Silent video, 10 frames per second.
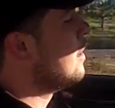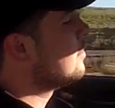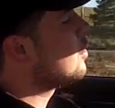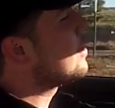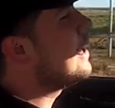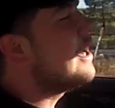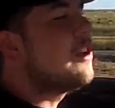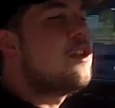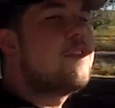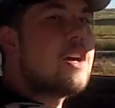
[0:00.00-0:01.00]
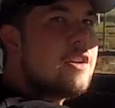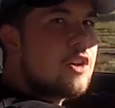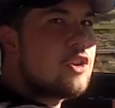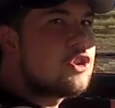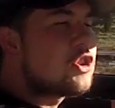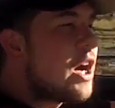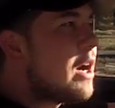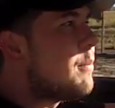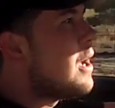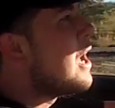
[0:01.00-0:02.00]
So Kia, you've done a good
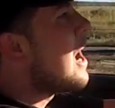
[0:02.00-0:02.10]
job.